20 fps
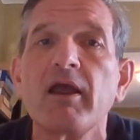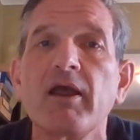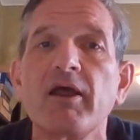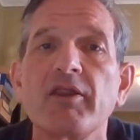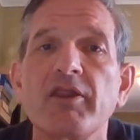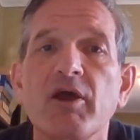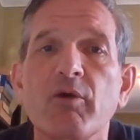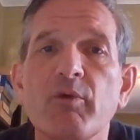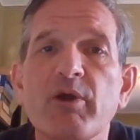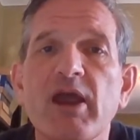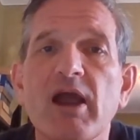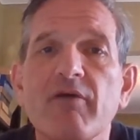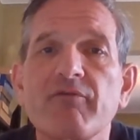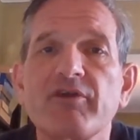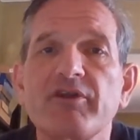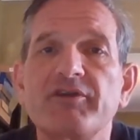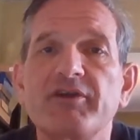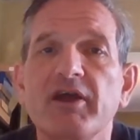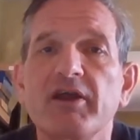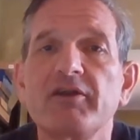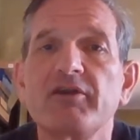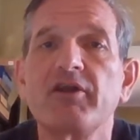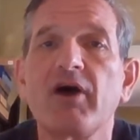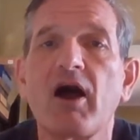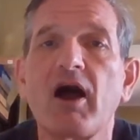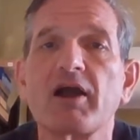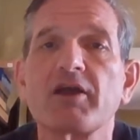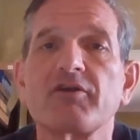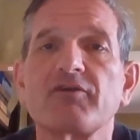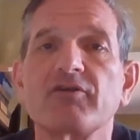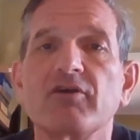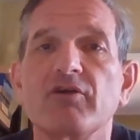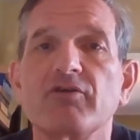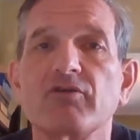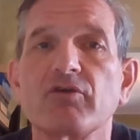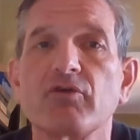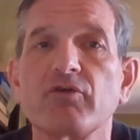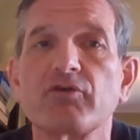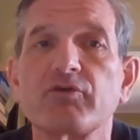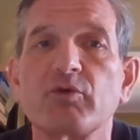Then we have the 10 dog
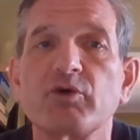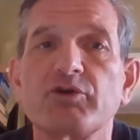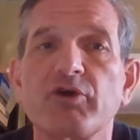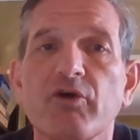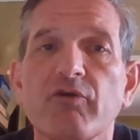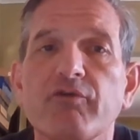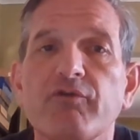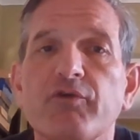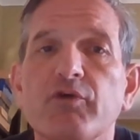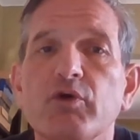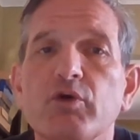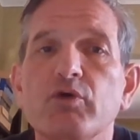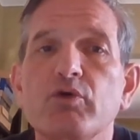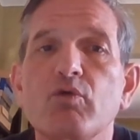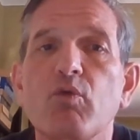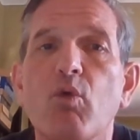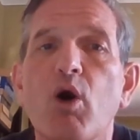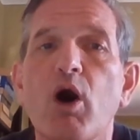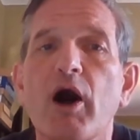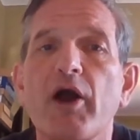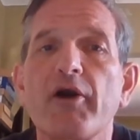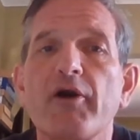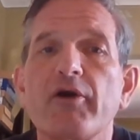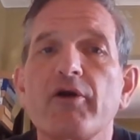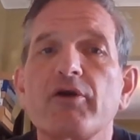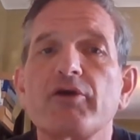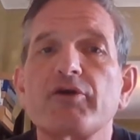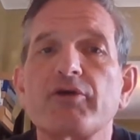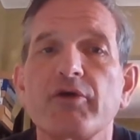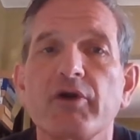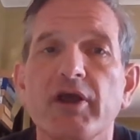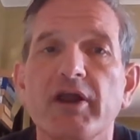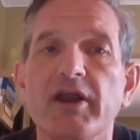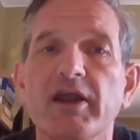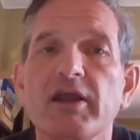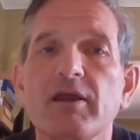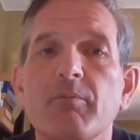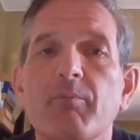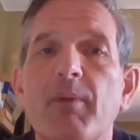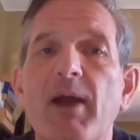essentials, which are food, water,
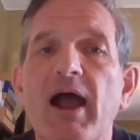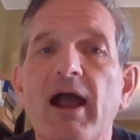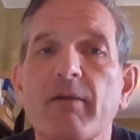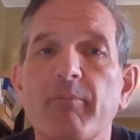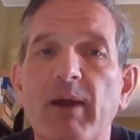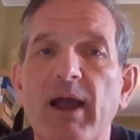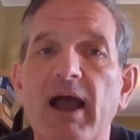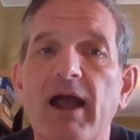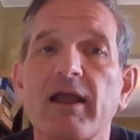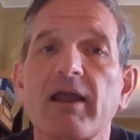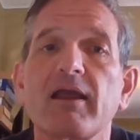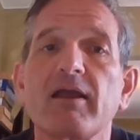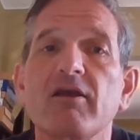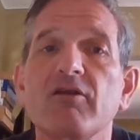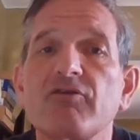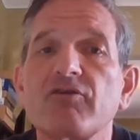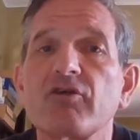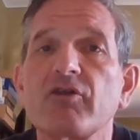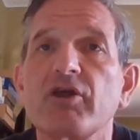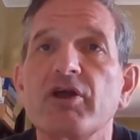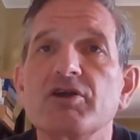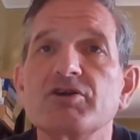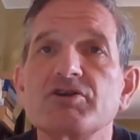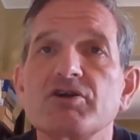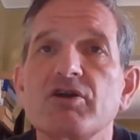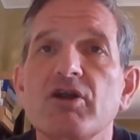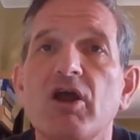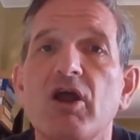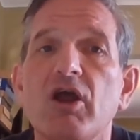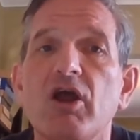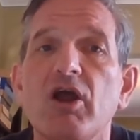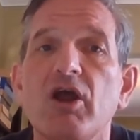training, backpack, insulation,